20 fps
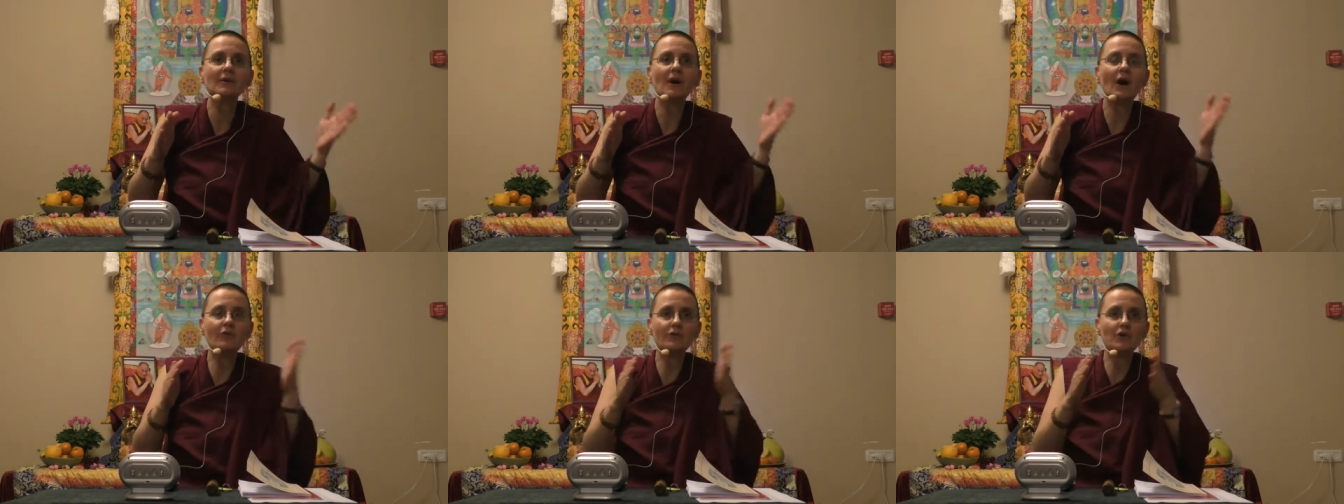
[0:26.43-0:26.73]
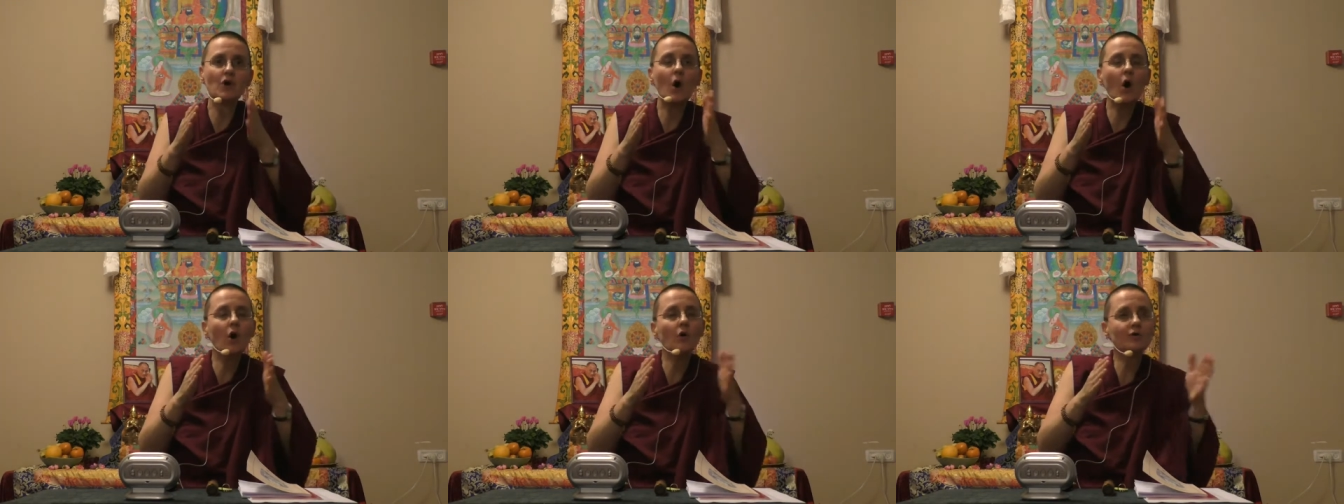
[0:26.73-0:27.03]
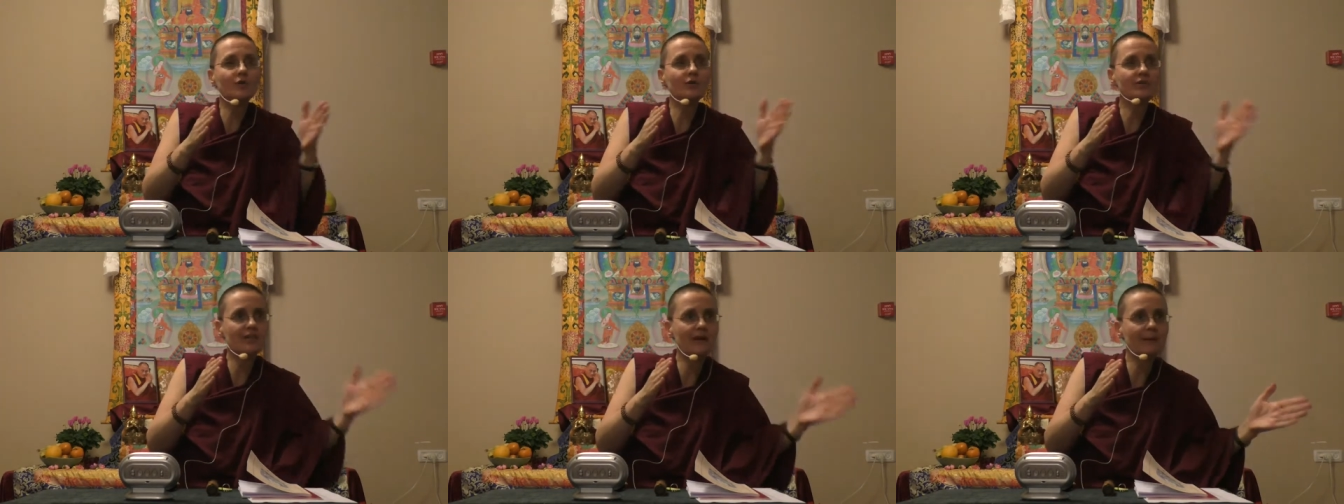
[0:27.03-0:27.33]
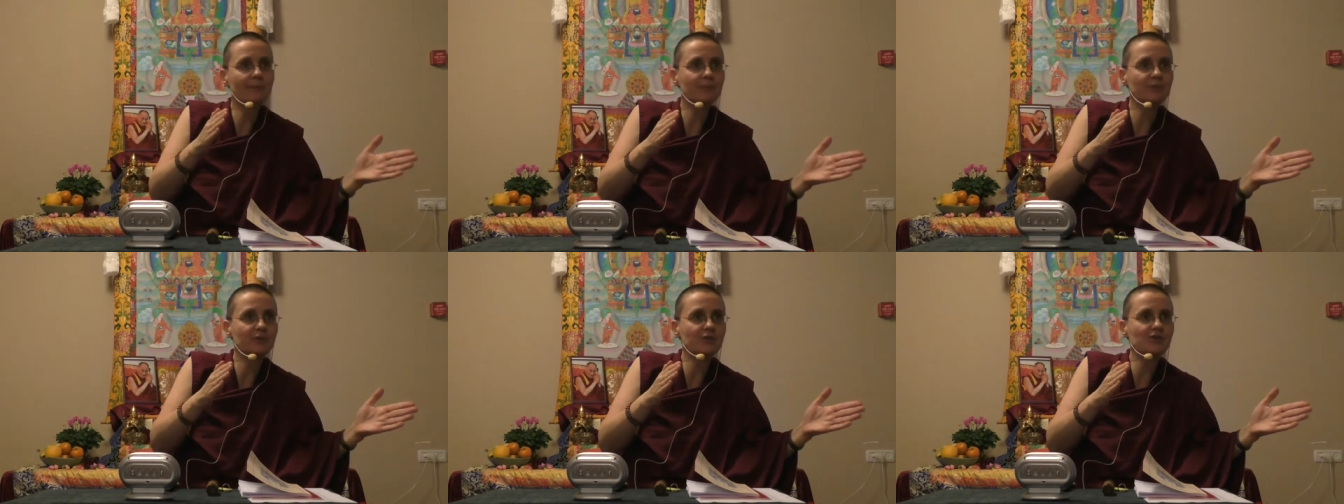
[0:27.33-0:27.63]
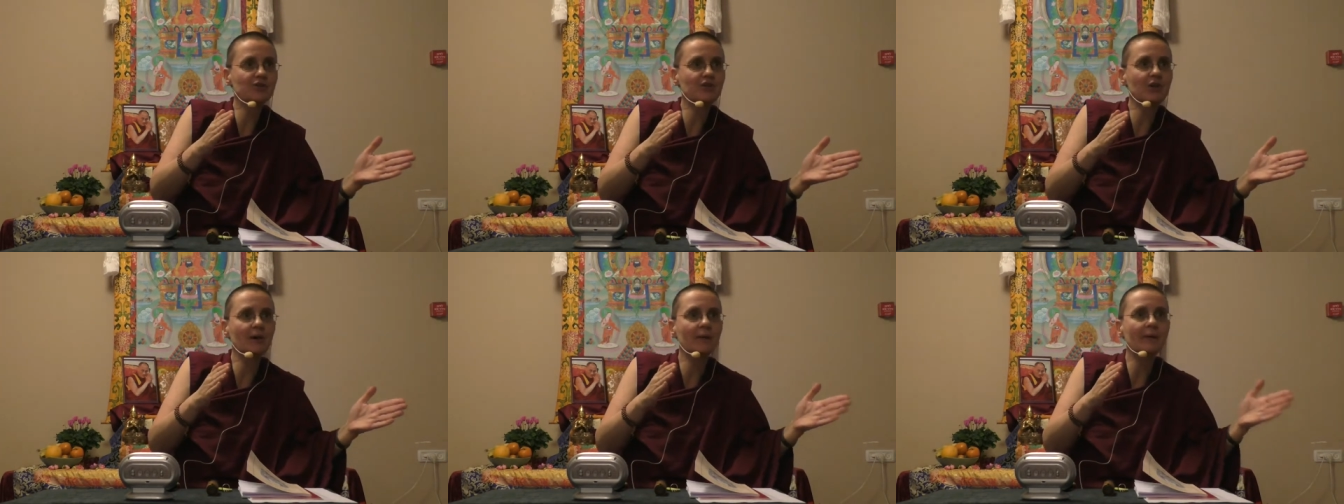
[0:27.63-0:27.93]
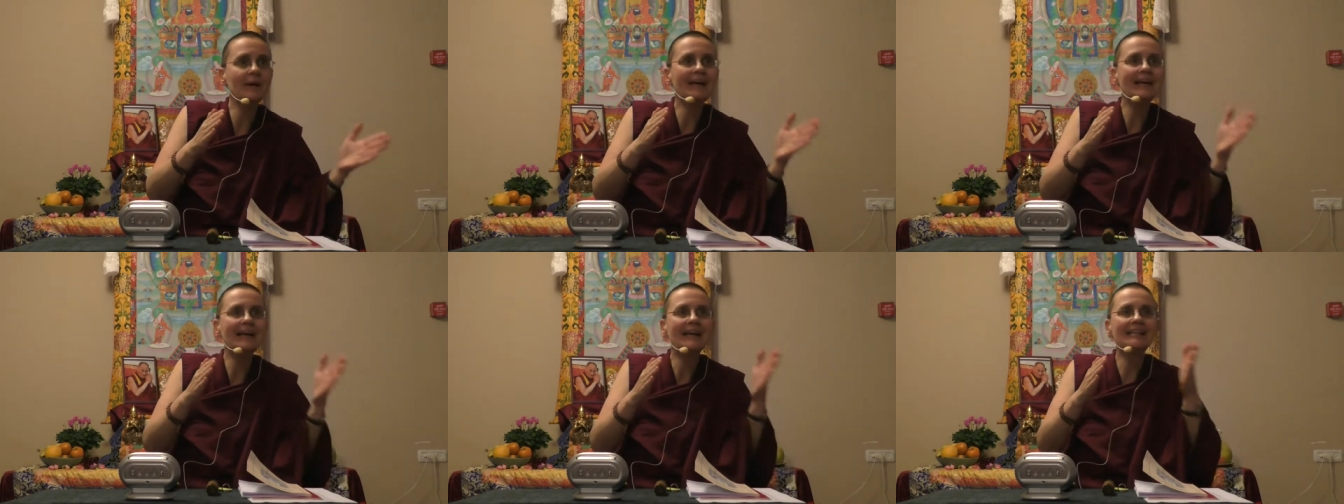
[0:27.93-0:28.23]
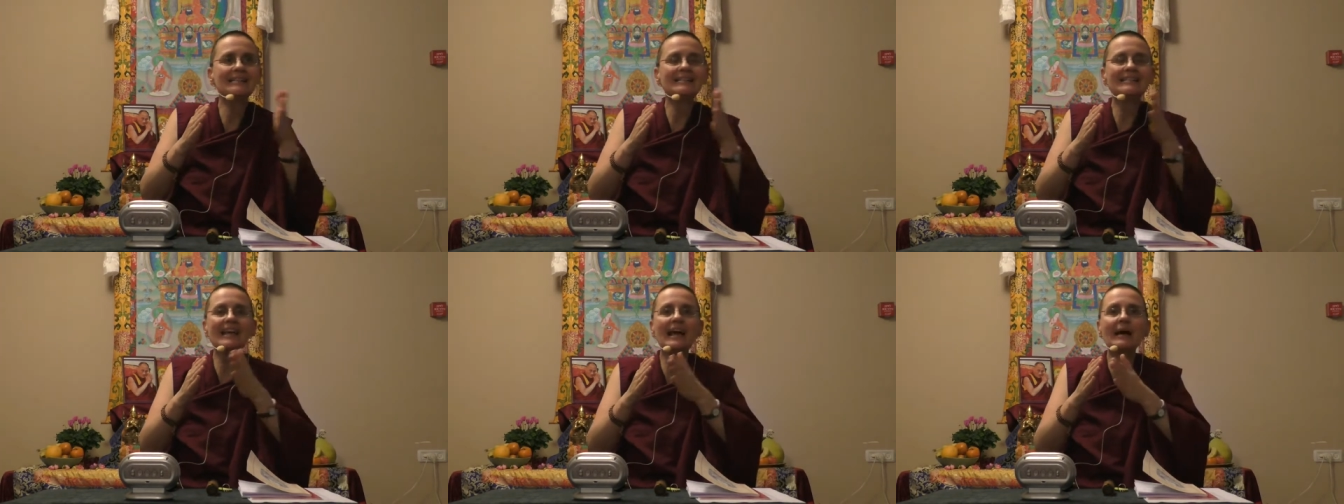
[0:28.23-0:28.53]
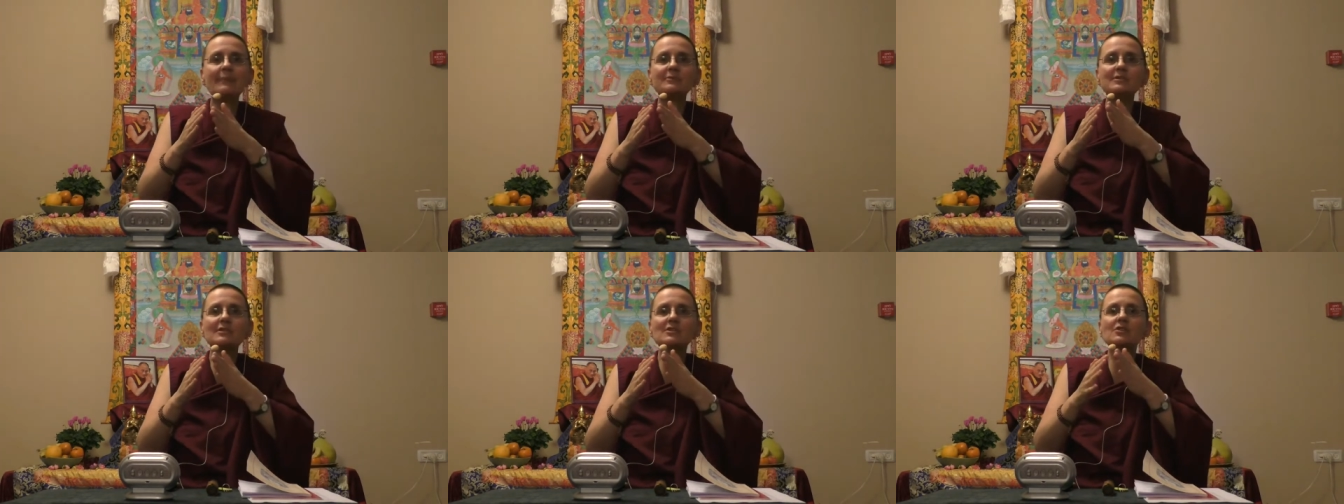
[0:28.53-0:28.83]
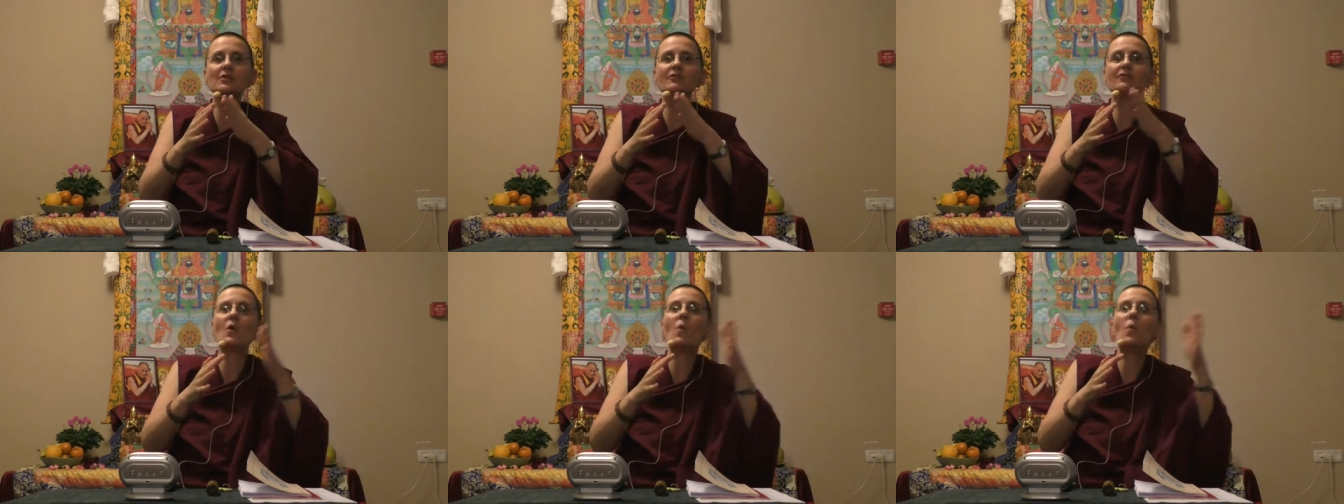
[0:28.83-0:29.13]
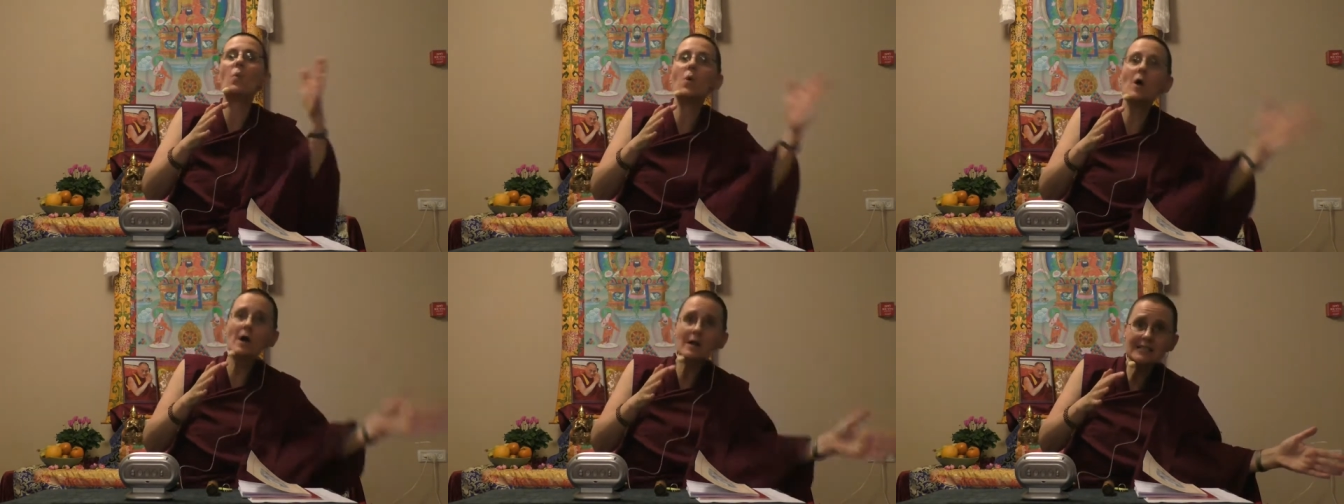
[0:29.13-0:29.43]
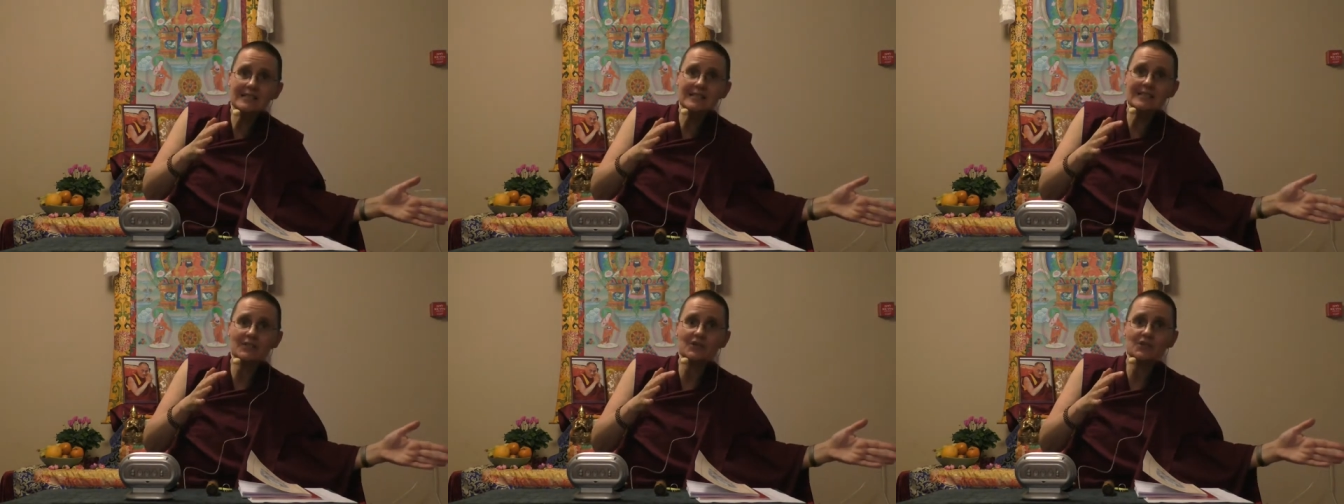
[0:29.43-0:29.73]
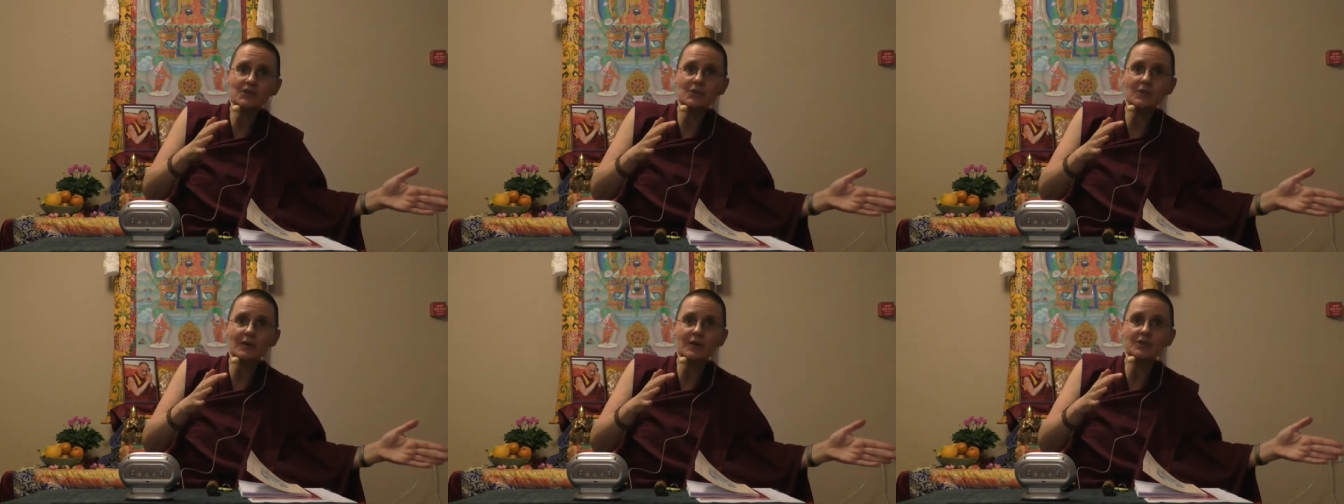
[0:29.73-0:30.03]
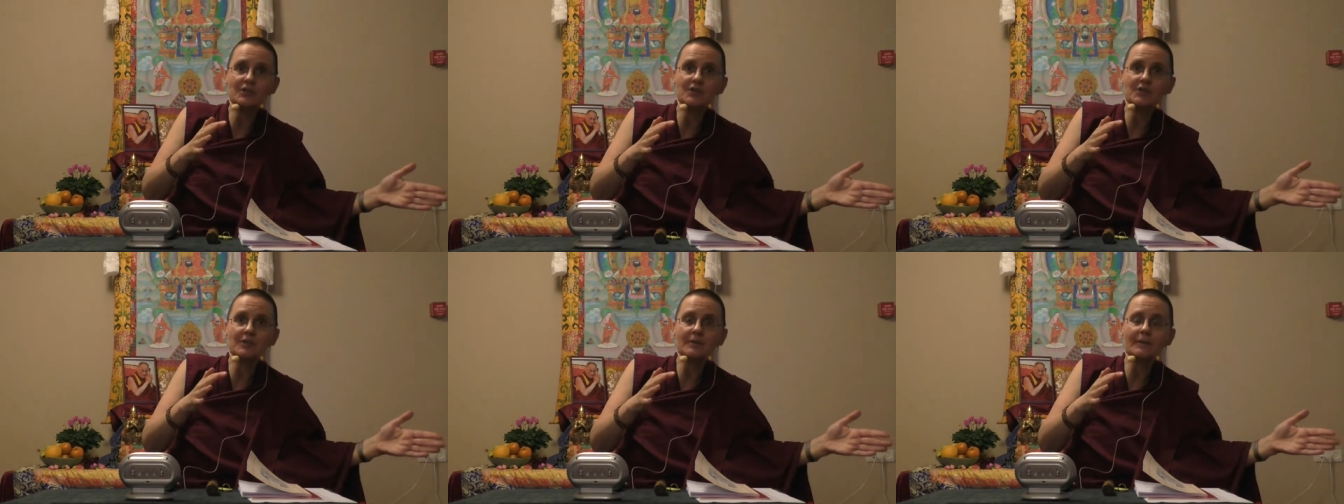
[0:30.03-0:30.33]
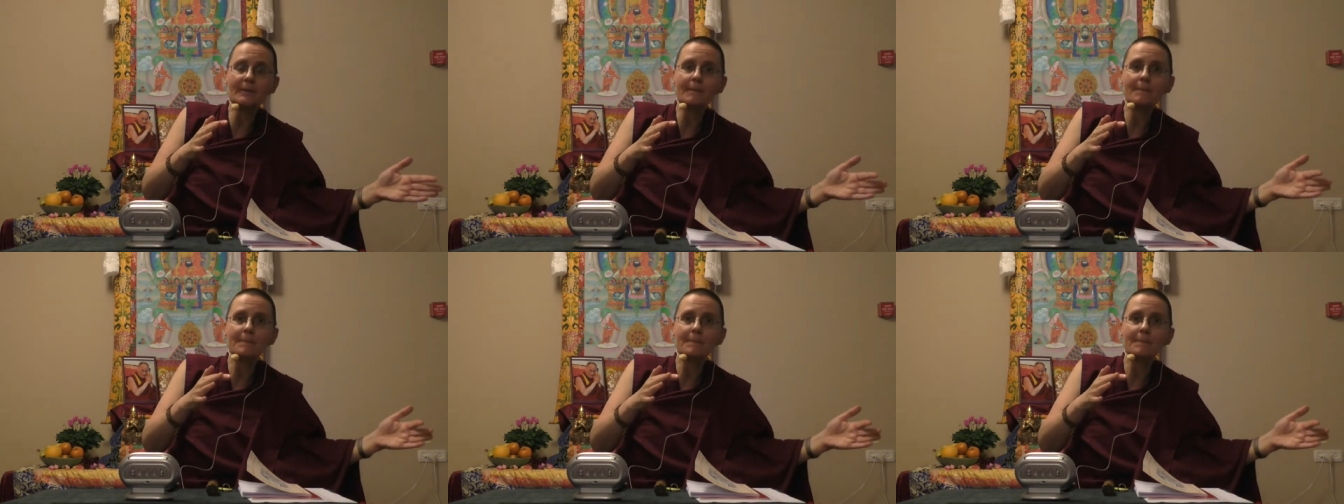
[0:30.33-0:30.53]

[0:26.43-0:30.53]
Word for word: of a colder temperature, it's the absence of a worse situation